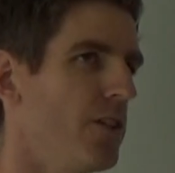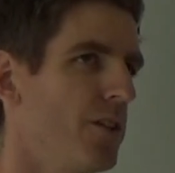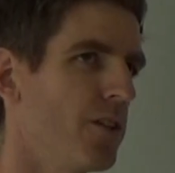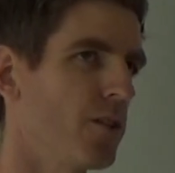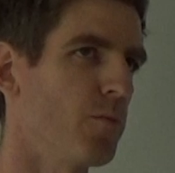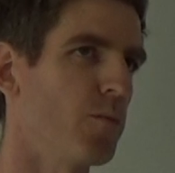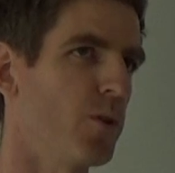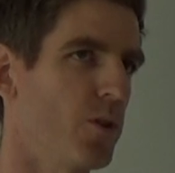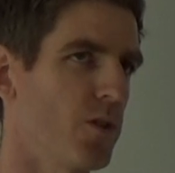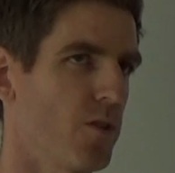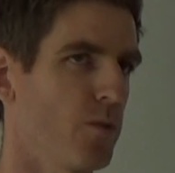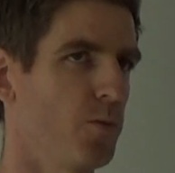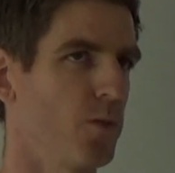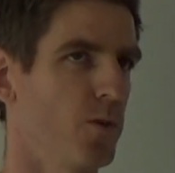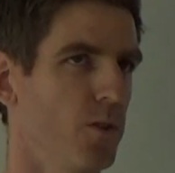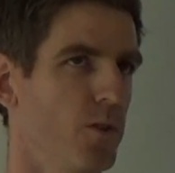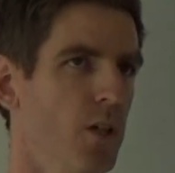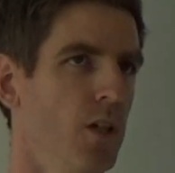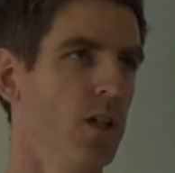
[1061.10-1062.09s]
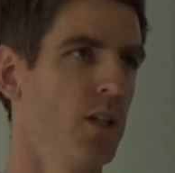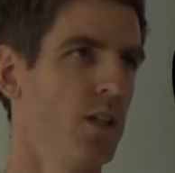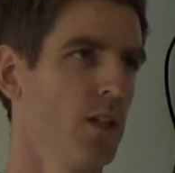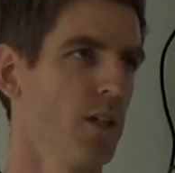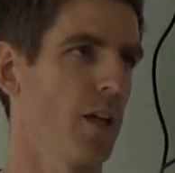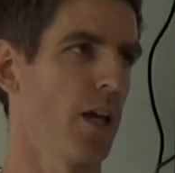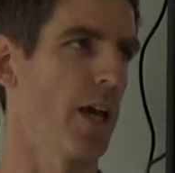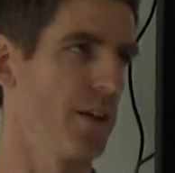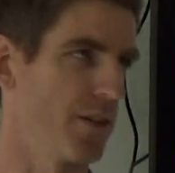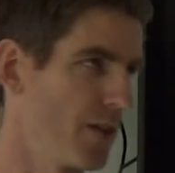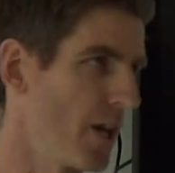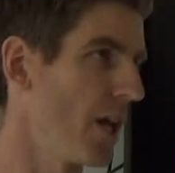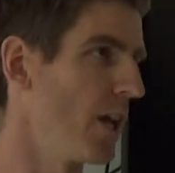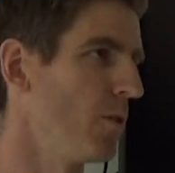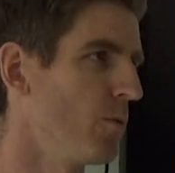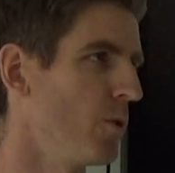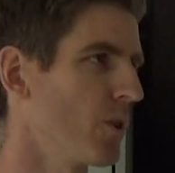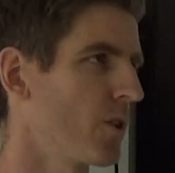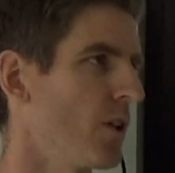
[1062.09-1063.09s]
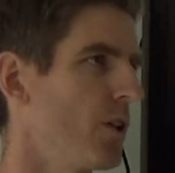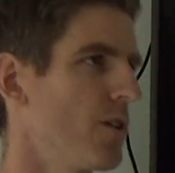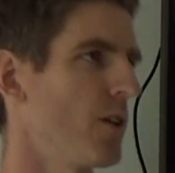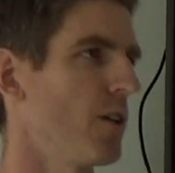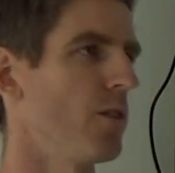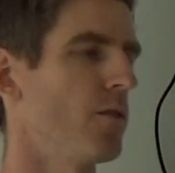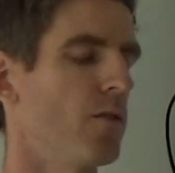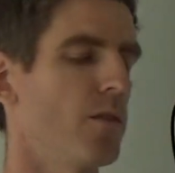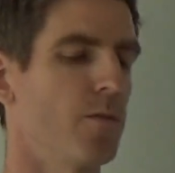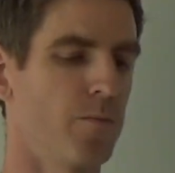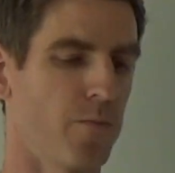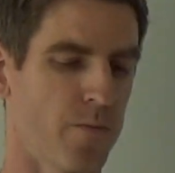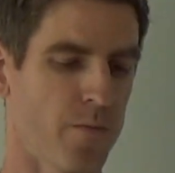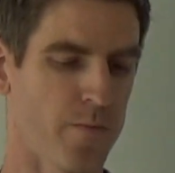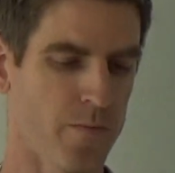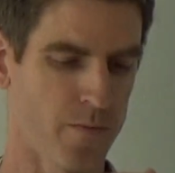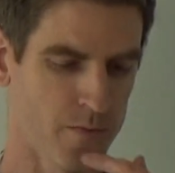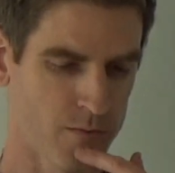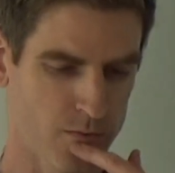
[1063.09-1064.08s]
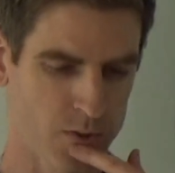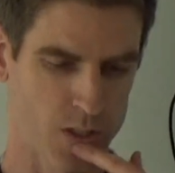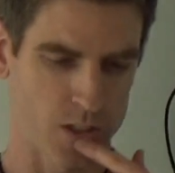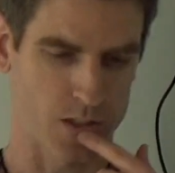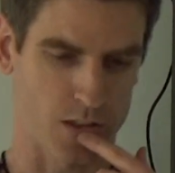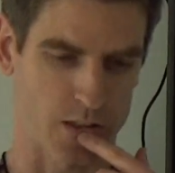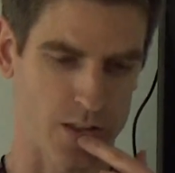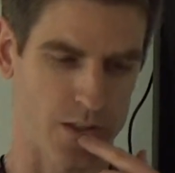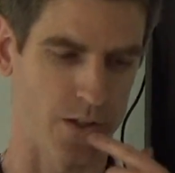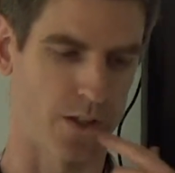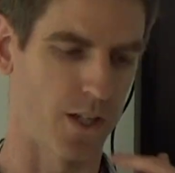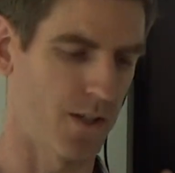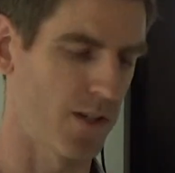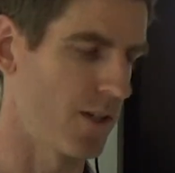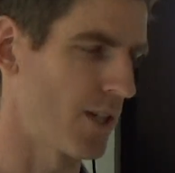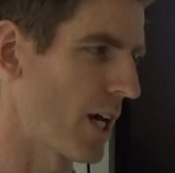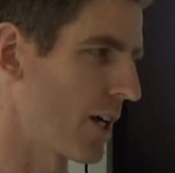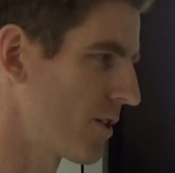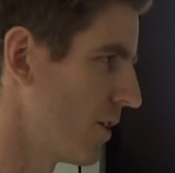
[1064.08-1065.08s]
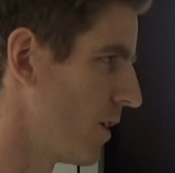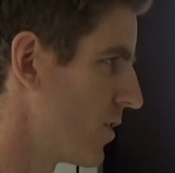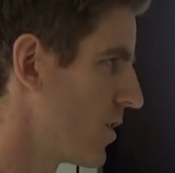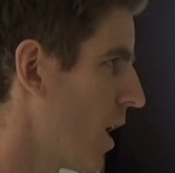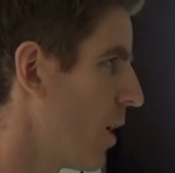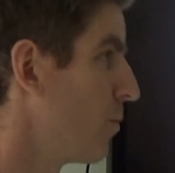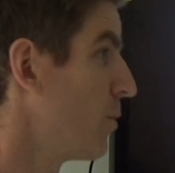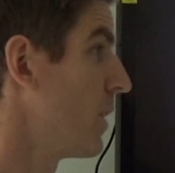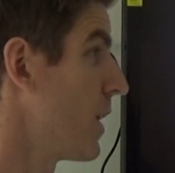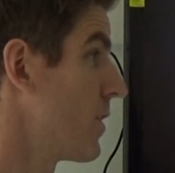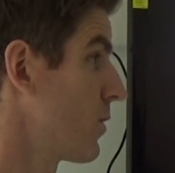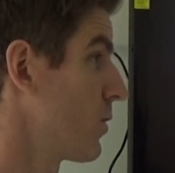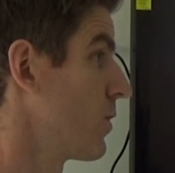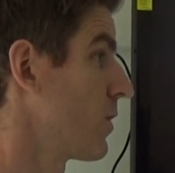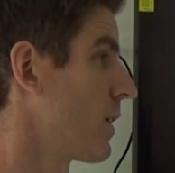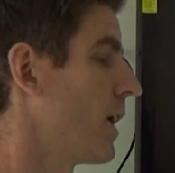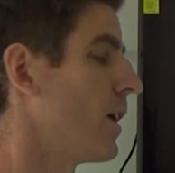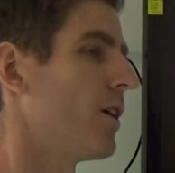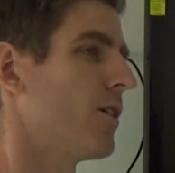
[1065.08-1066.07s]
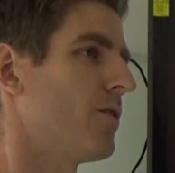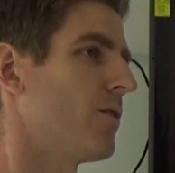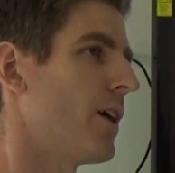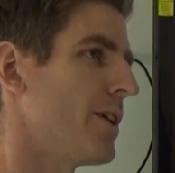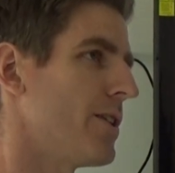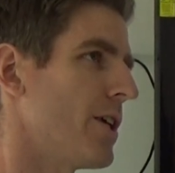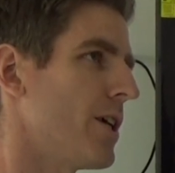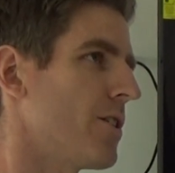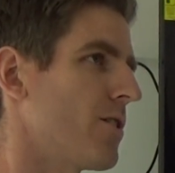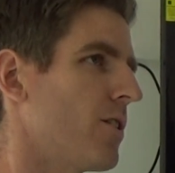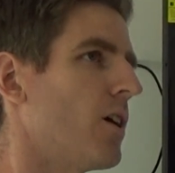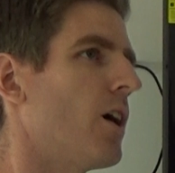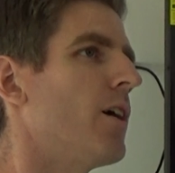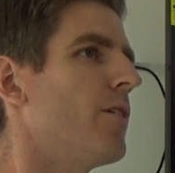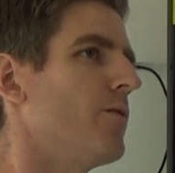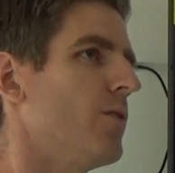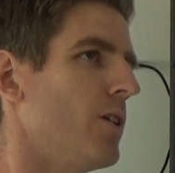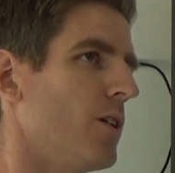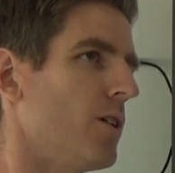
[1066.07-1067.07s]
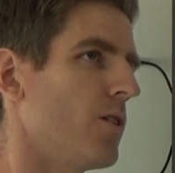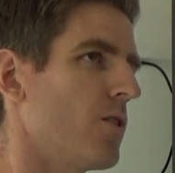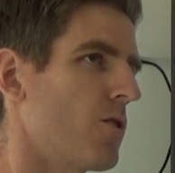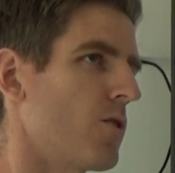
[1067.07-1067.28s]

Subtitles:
indecomposable and chainable continuum. So this is actually a topological characterization of the